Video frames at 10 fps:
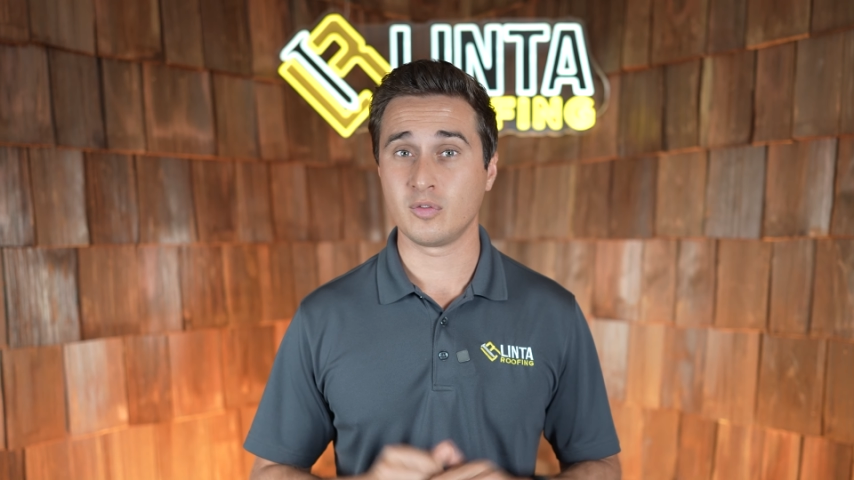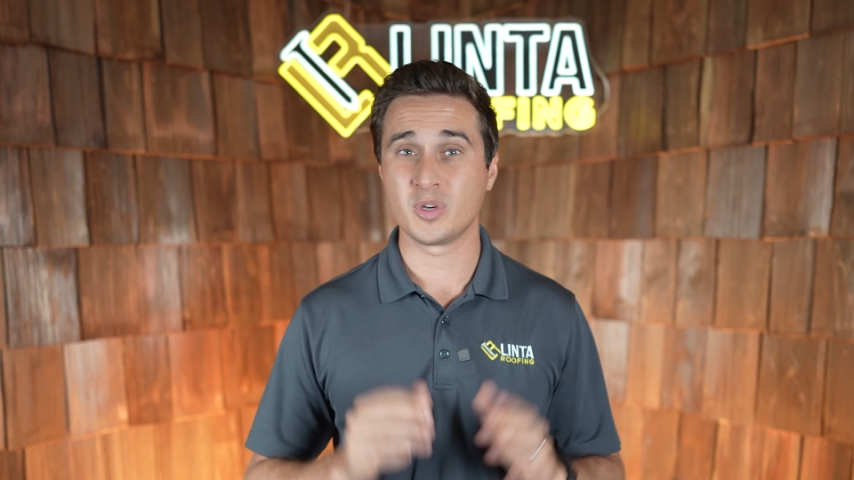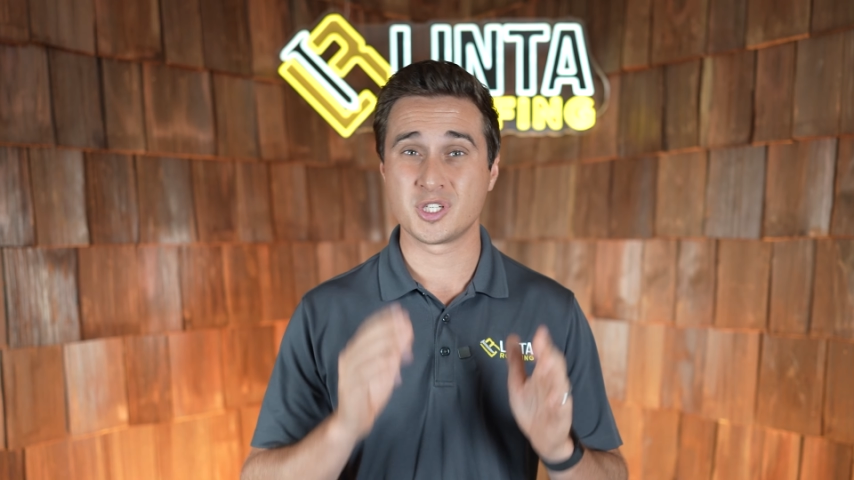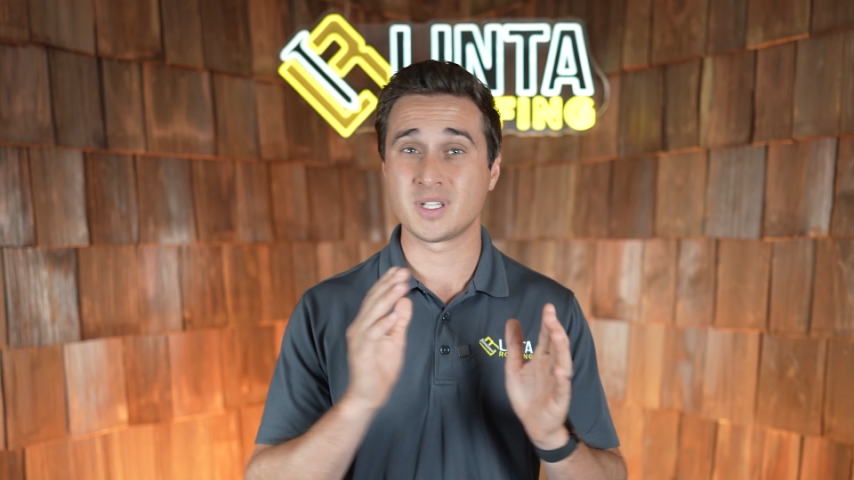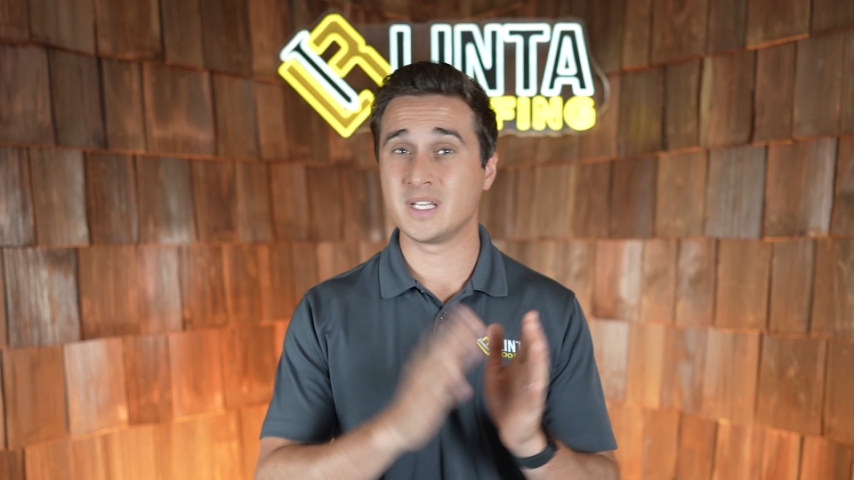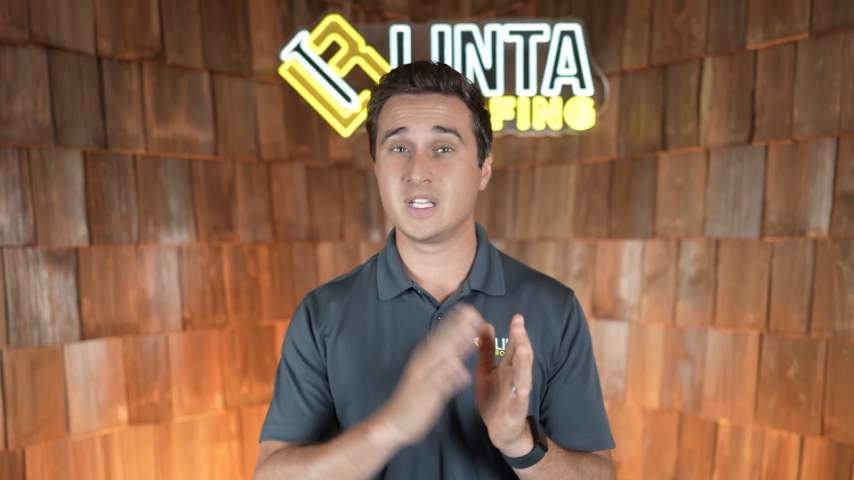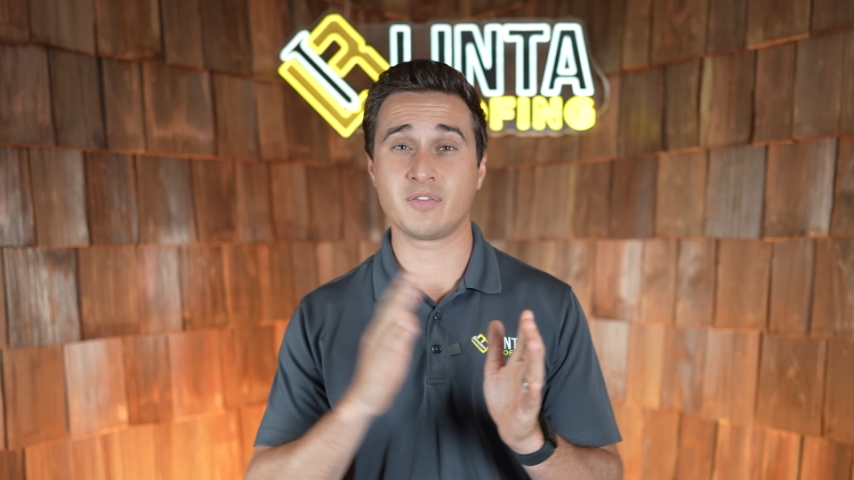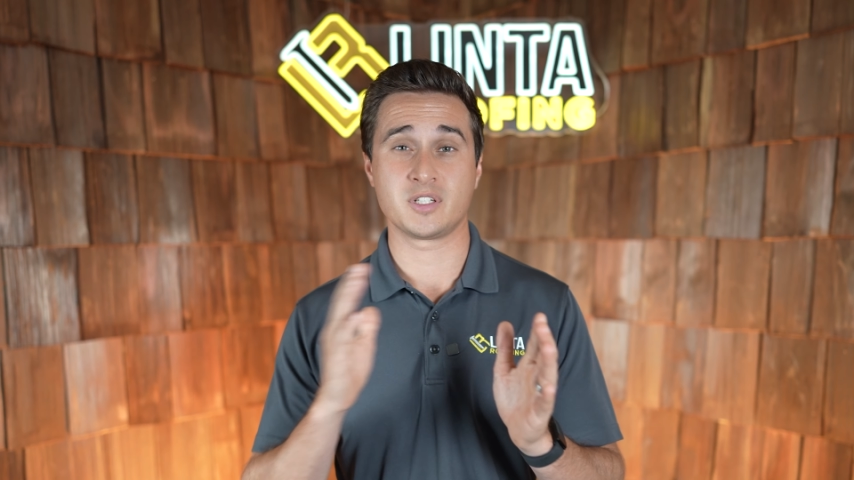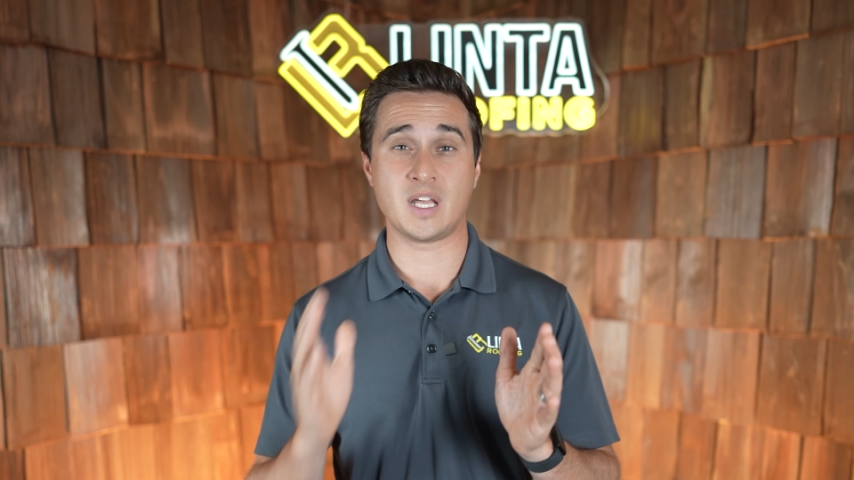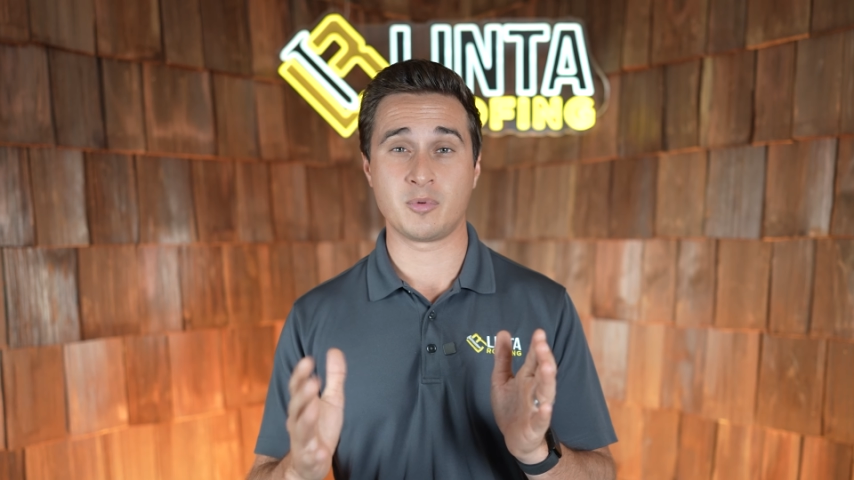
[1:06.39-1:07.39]
which is a
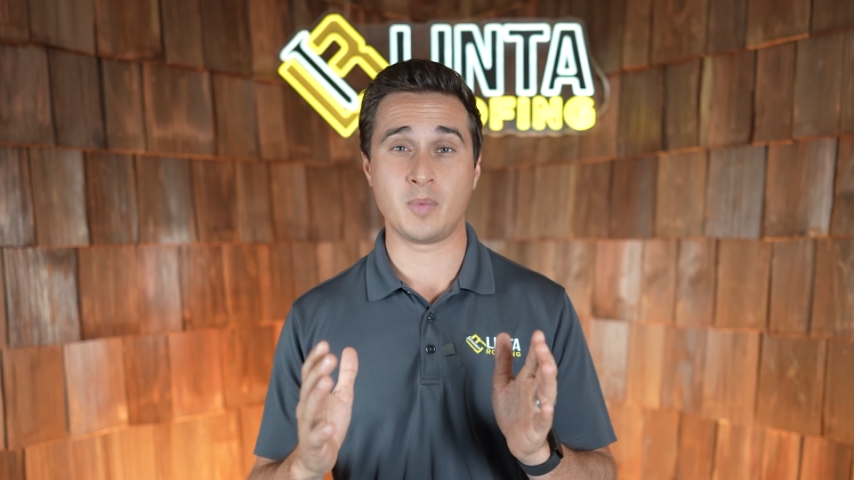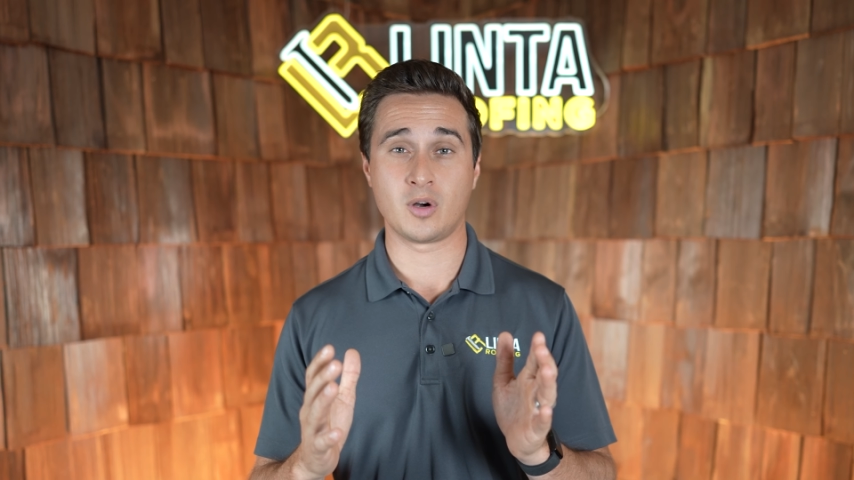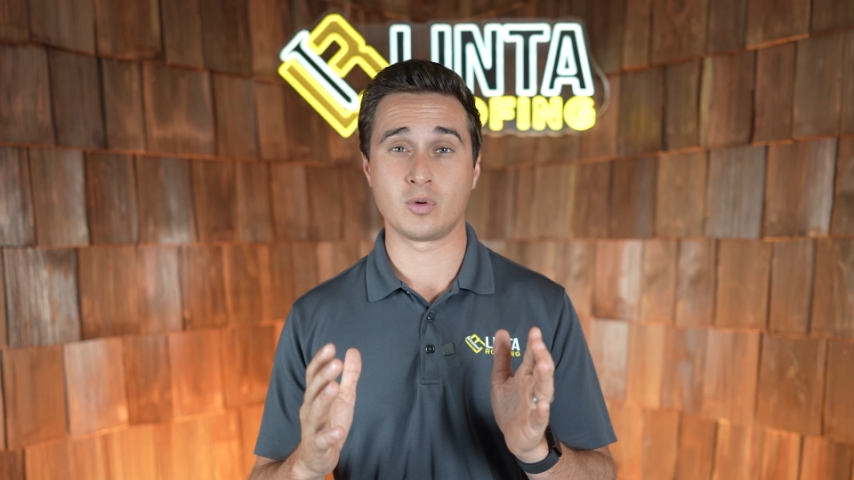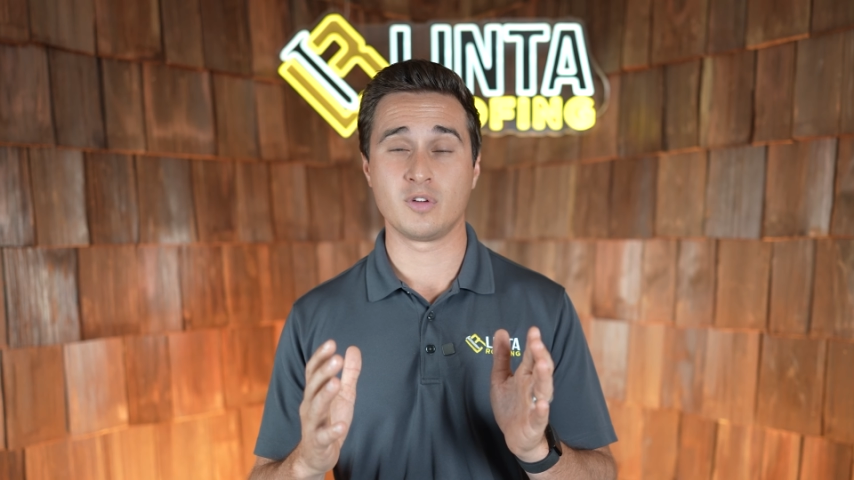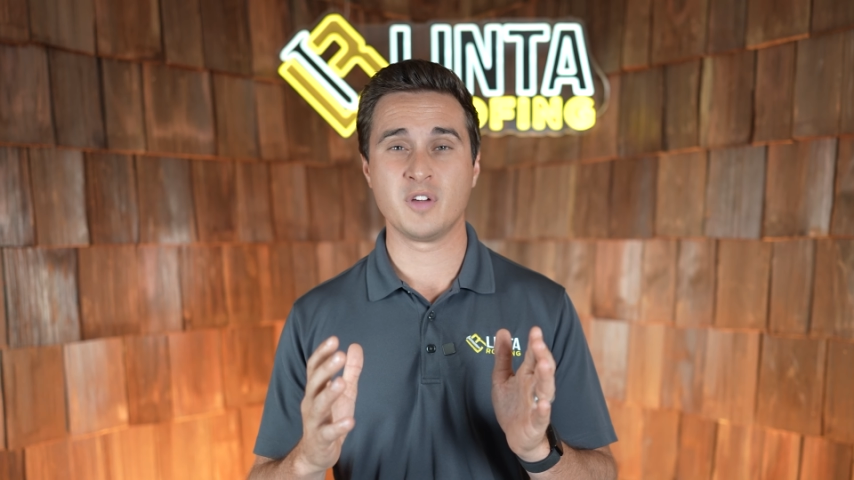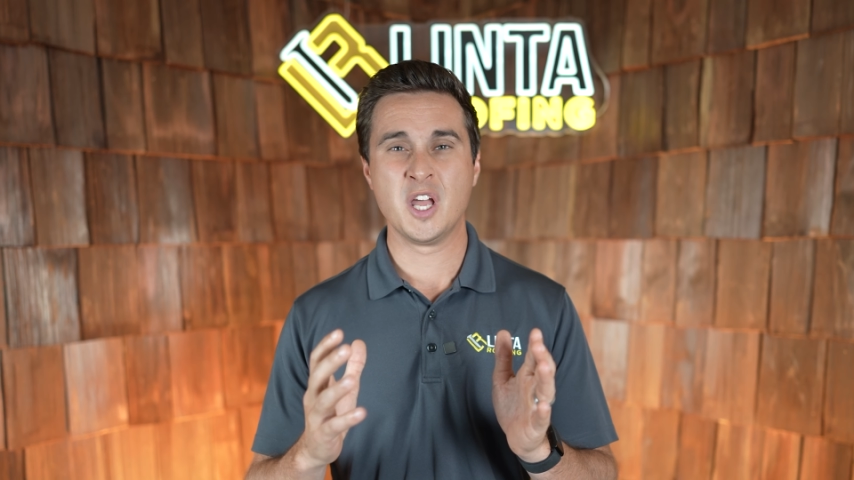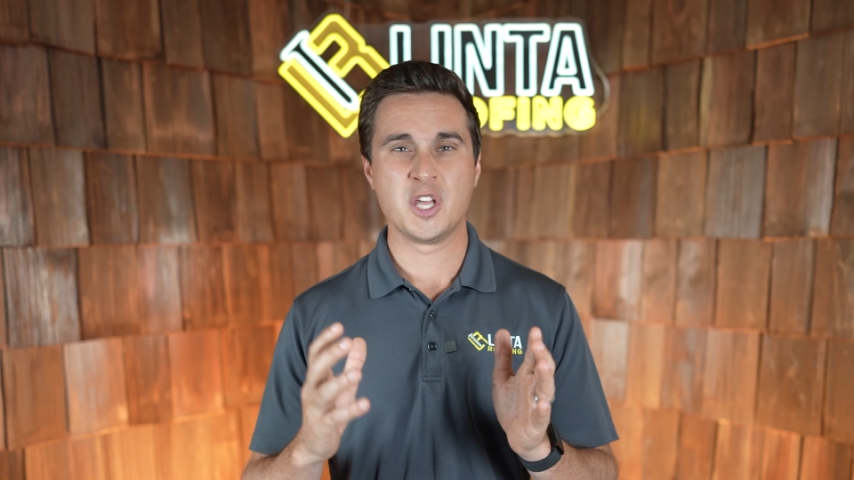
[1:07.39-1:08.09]
different type of metal roof,